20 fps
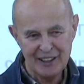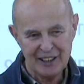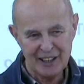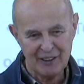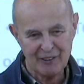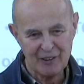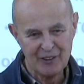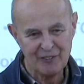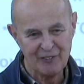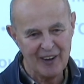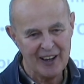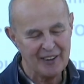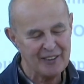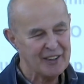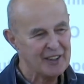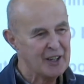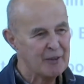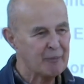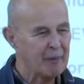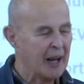It was fun.
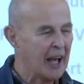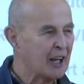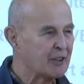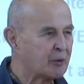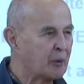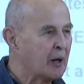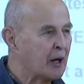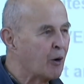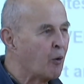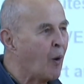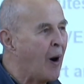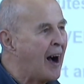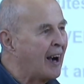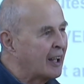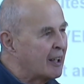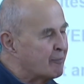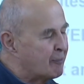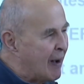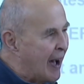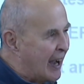But as we were
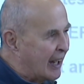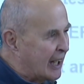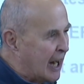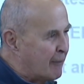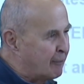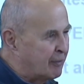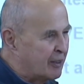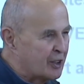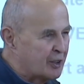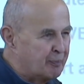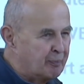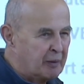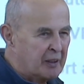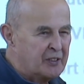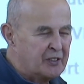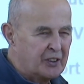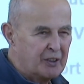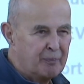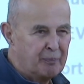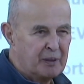walking back up this
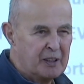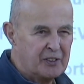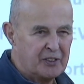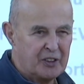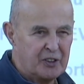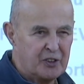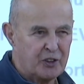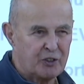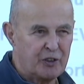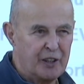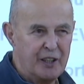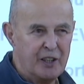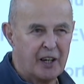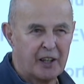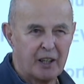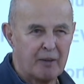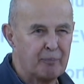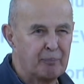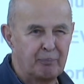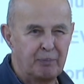busy, busy street on
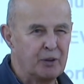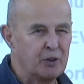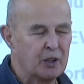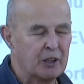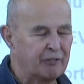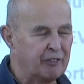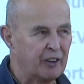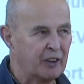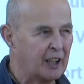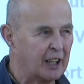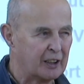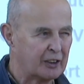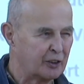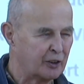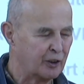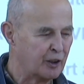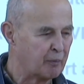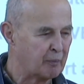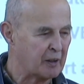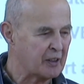a beautiful
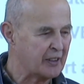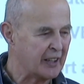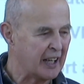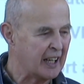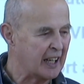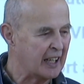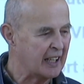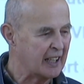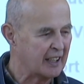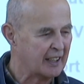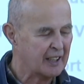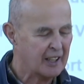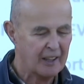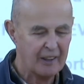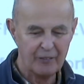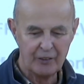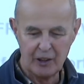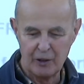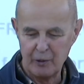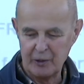October day,
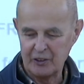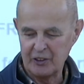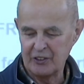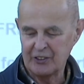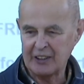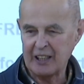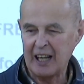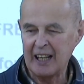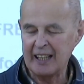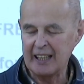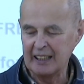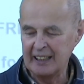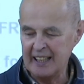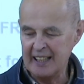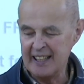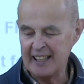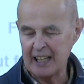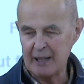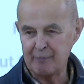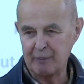there was this guy
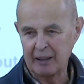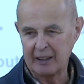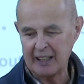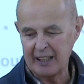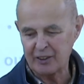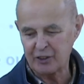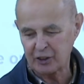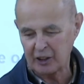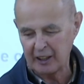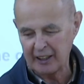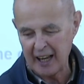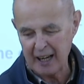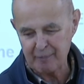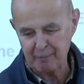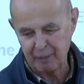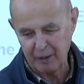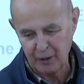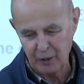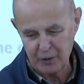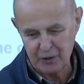leaning up against the
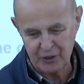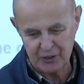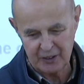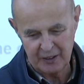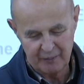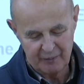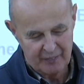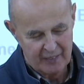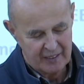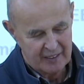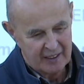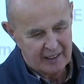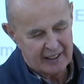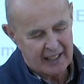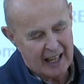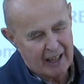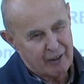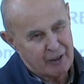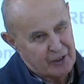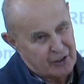lamppost, and
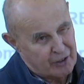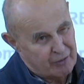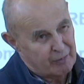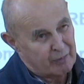I was